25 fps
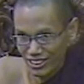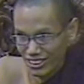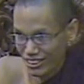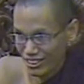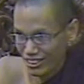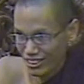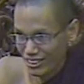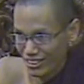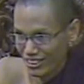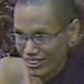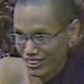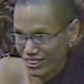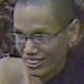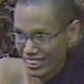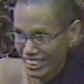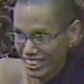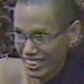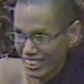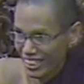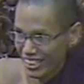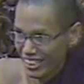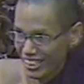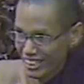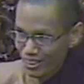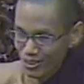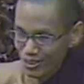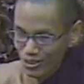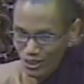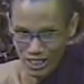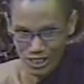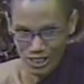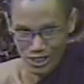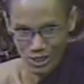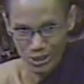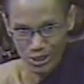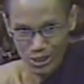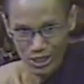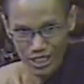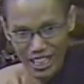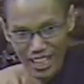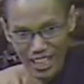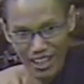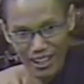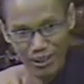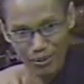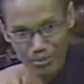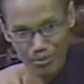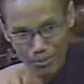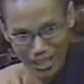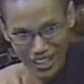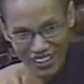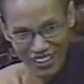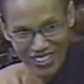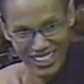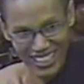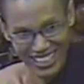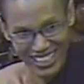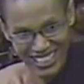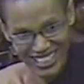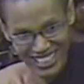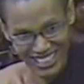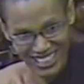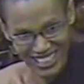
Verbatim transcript: So, okay, we're doing sharing merit.